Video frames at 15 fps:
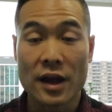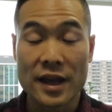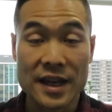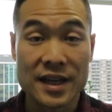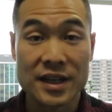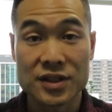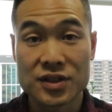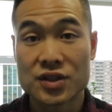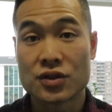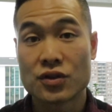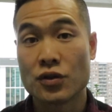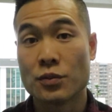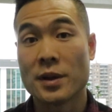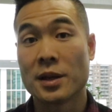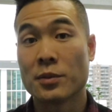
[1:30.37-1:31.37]
is
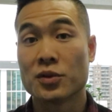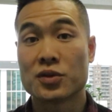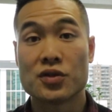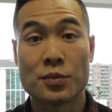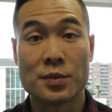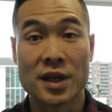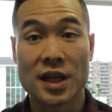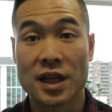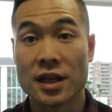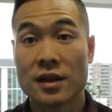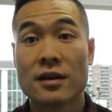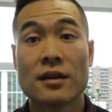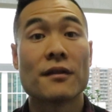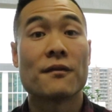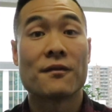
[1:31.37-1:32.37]
to be able to be
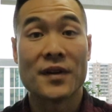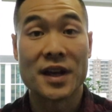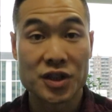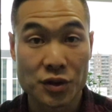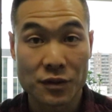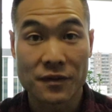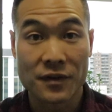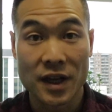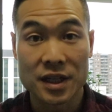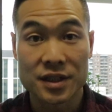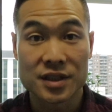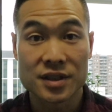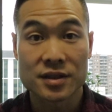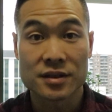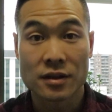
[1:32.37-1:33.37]
face to
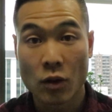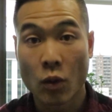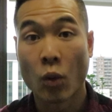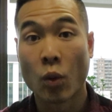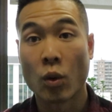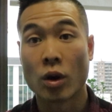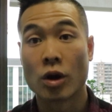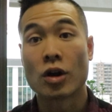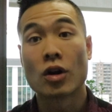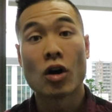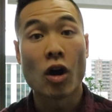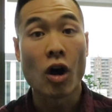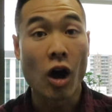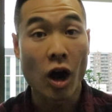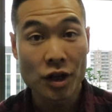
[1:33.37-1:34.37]
face or
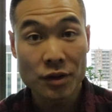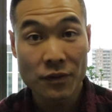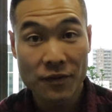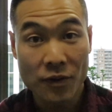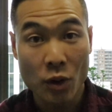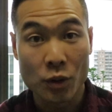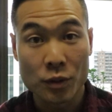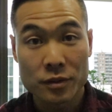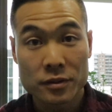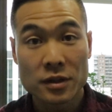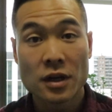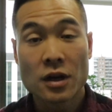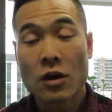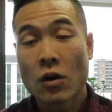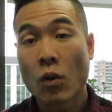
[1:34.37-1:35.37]
on the phone,
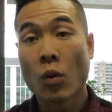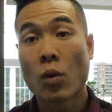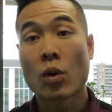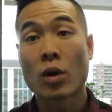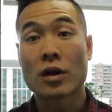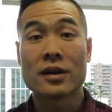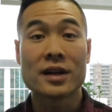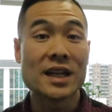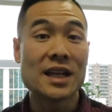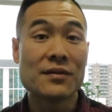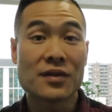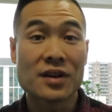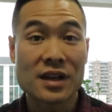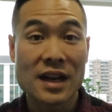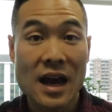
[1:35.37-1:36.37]
or
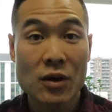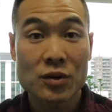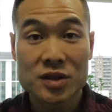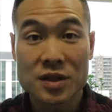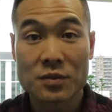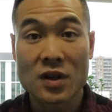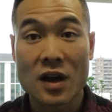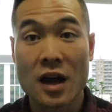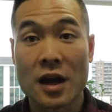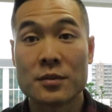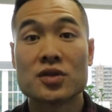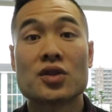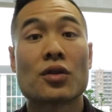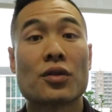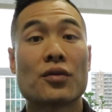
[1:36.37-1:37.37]
even now
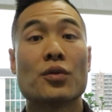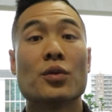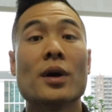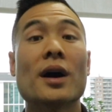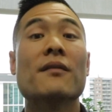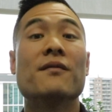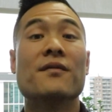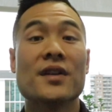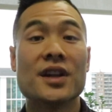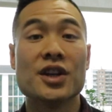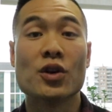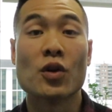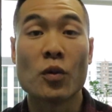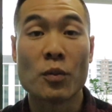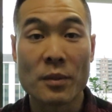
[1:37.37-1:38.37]
sometimes through a
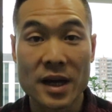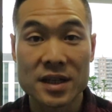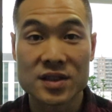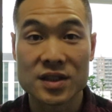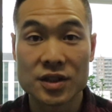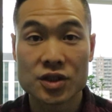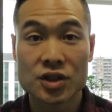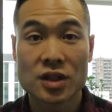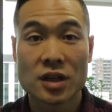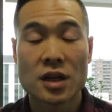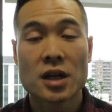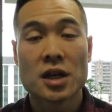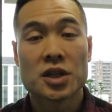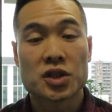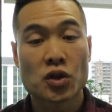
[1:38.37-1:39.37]
video message.
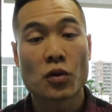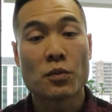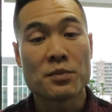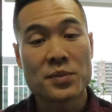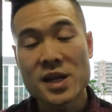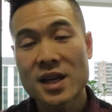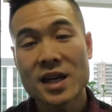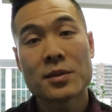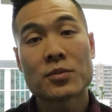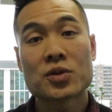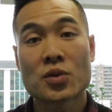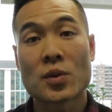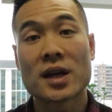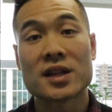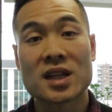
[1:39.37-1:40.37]
So being able
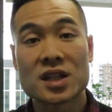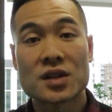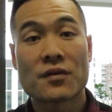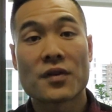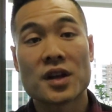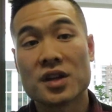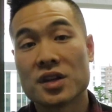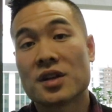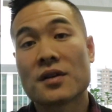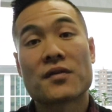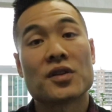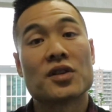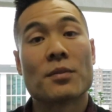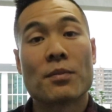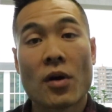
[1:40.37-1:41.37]
to identify the
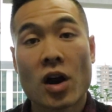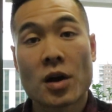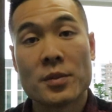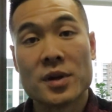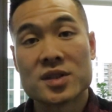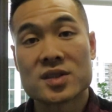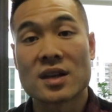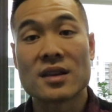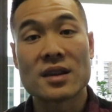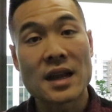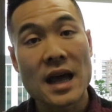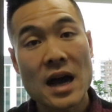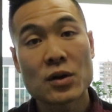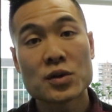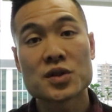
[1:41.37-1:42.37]
different departments
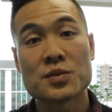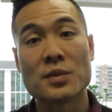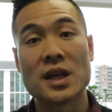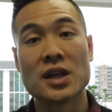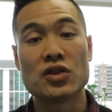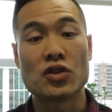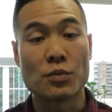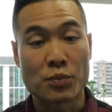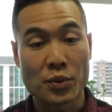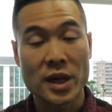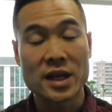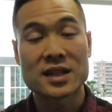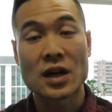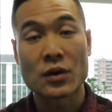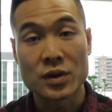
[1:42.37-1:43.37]
allows me to
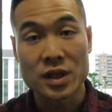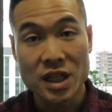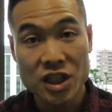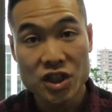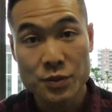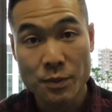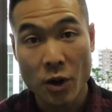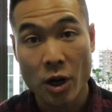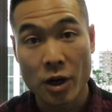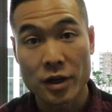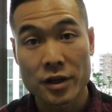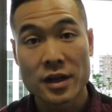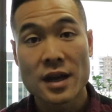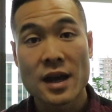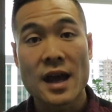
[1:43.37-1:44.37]
break down each
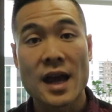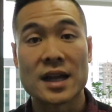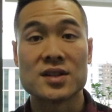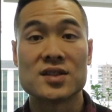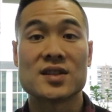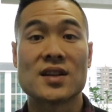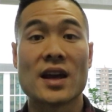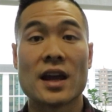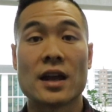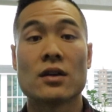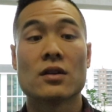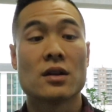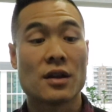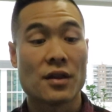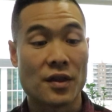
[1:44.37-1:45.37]
part and
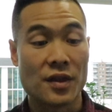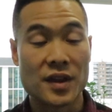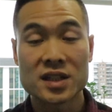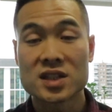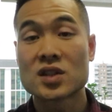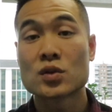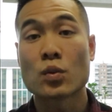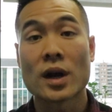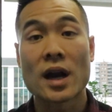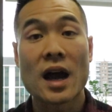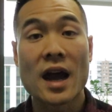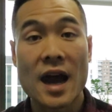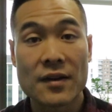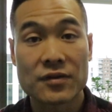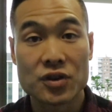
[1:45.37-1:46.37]
say, this is what
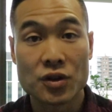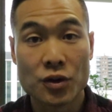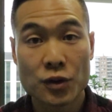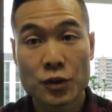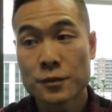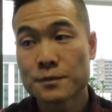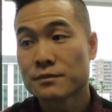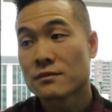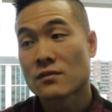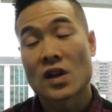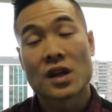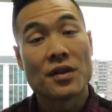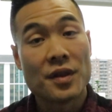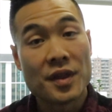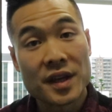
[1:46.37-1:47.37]
I have to do,
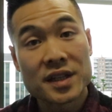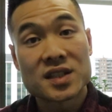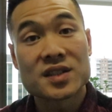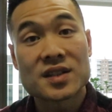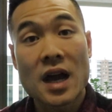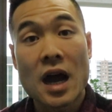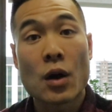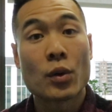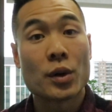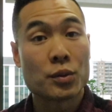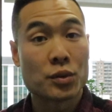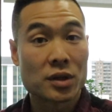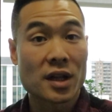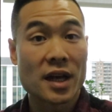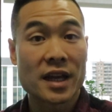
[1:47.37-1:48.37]
this is how I
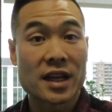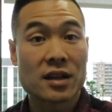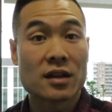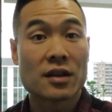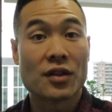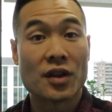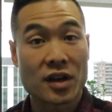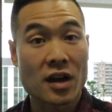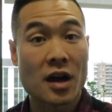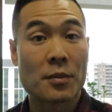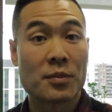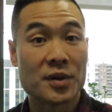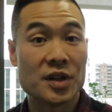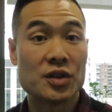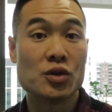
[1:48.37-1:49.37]
would like the
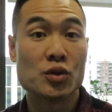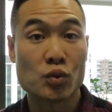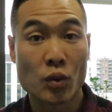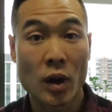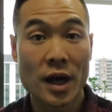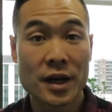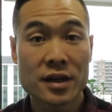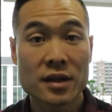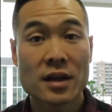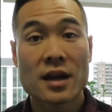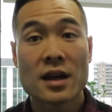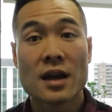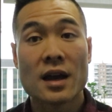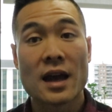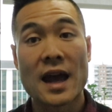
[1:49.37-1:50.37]
company to run.
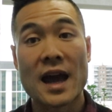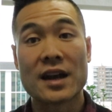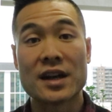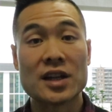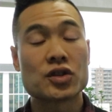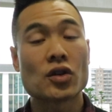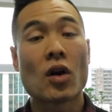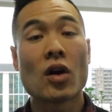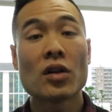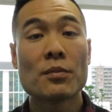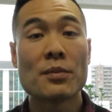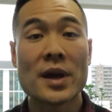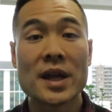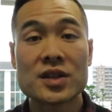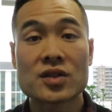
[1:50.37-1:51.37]
And it's
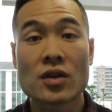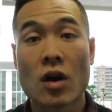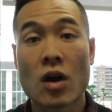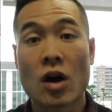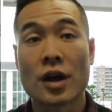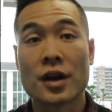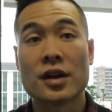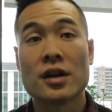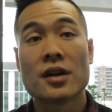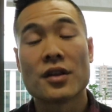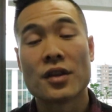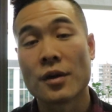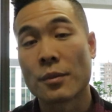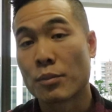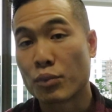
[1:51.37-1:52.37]
all based on
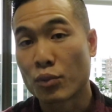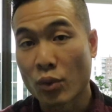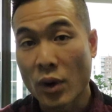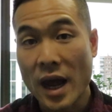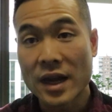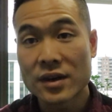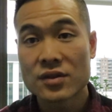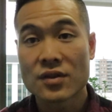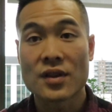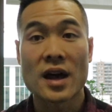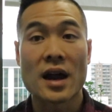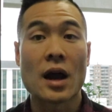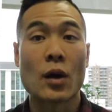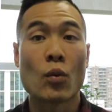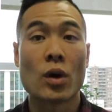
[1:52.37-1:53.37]
the brand
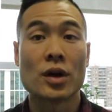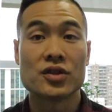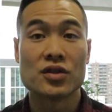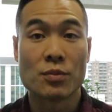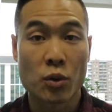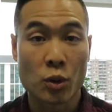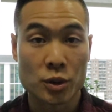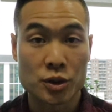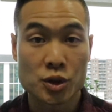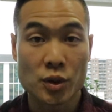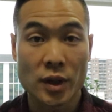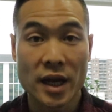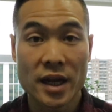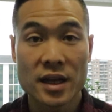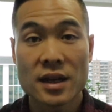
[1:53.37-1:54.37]
that I want to
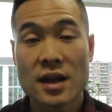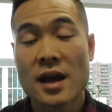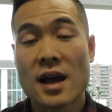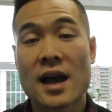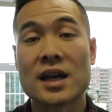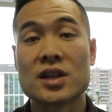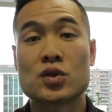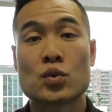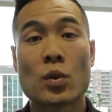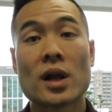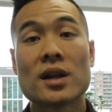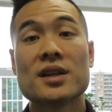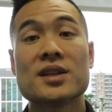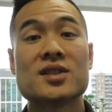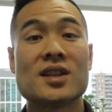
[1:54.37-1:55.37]
portray, as
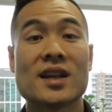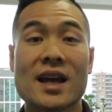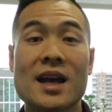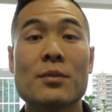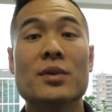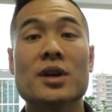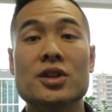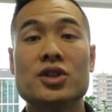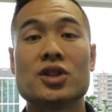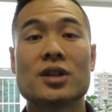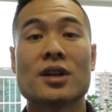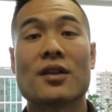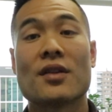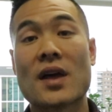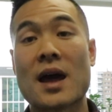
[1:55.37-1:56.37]
well as the image
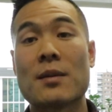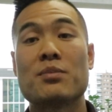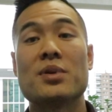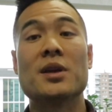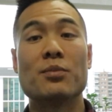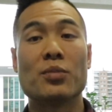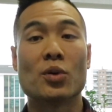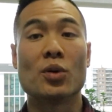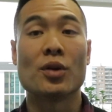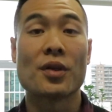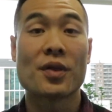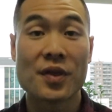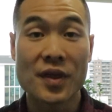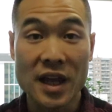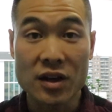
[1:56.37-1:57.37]
that people
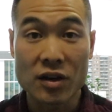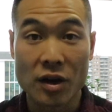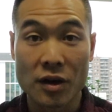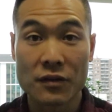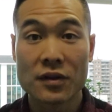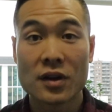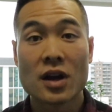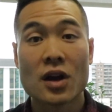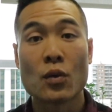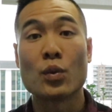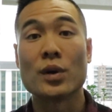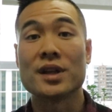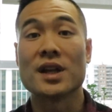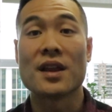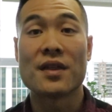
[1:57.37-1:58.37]
think of
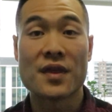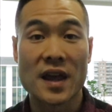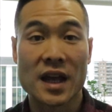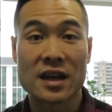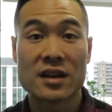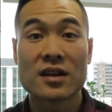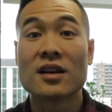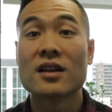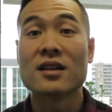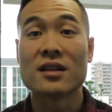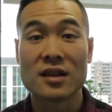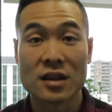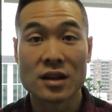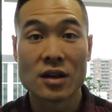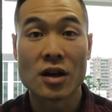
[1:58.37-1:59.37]
when they think
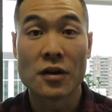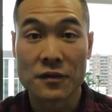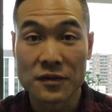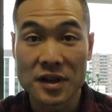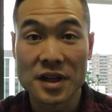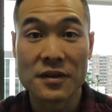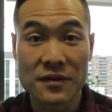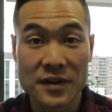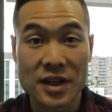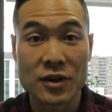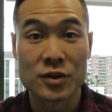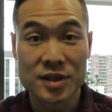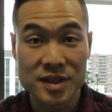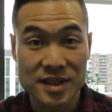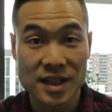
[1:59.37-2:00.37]
of Live
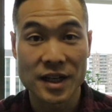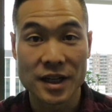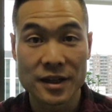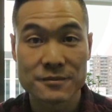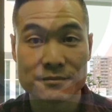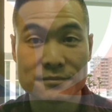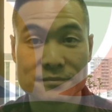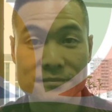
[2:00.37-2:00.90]
Inner City.